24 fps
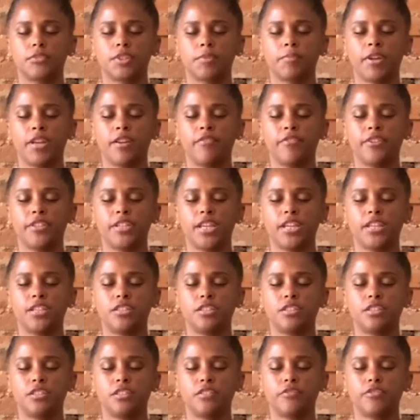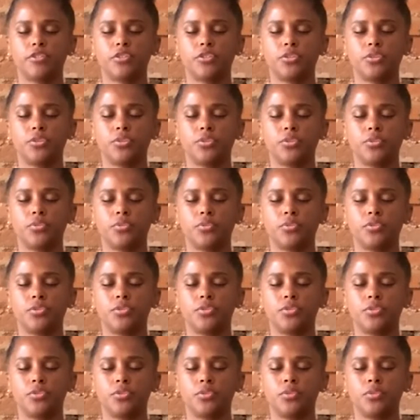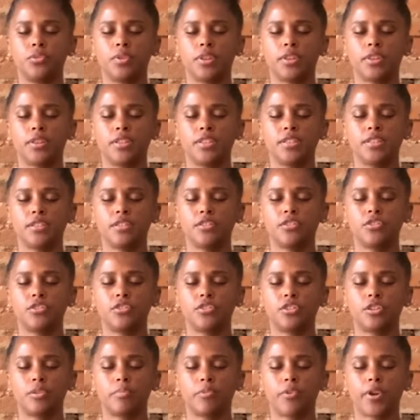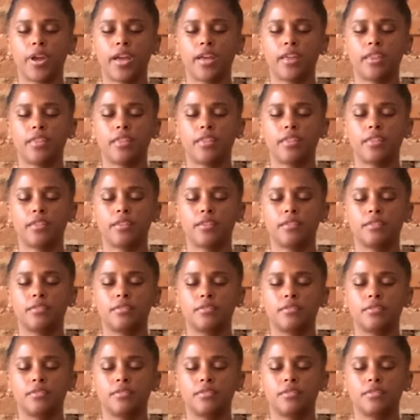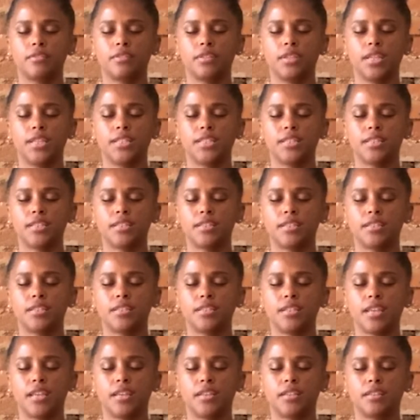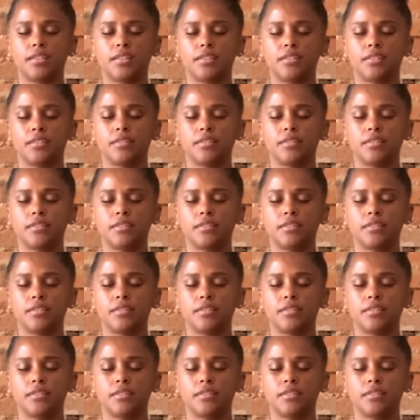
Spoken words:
My invitation is for you to listen to your breath and to sit